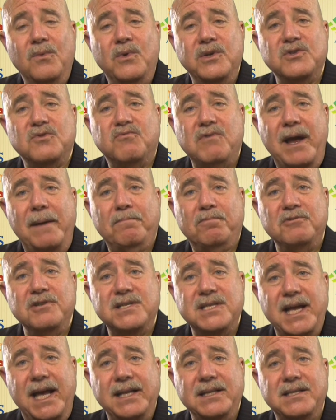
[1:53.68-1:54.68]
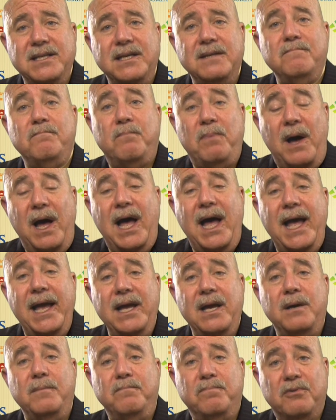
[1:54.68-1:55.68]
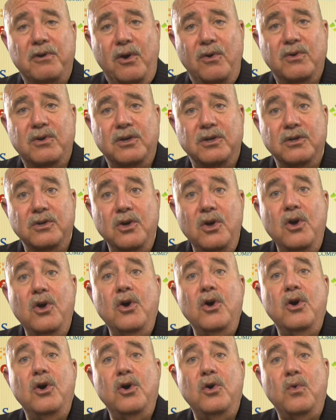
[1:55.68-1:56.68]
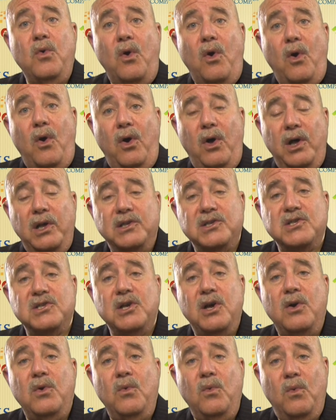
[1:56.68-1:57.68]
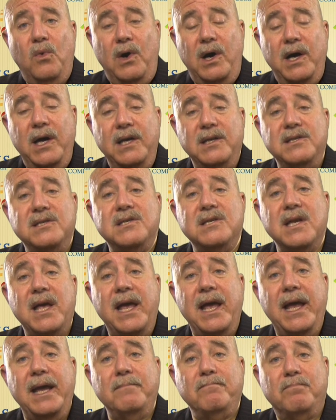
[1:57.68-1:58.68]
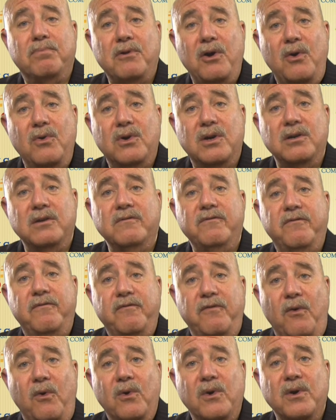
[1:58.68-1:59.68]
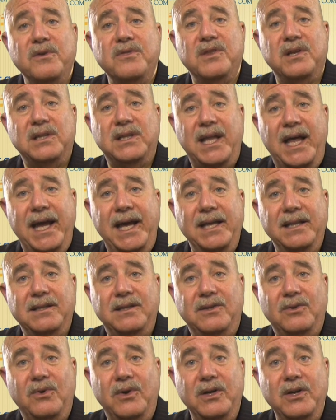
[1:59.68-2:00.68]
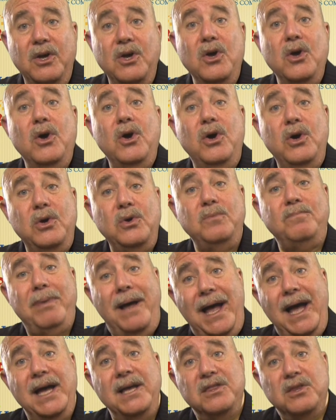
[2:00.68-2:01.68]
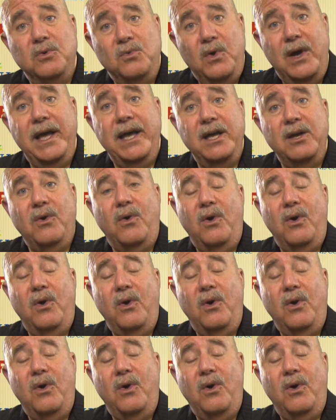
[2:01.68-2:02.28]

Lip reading: was represented by a broker who also was a broker for the landlord, who, by the way,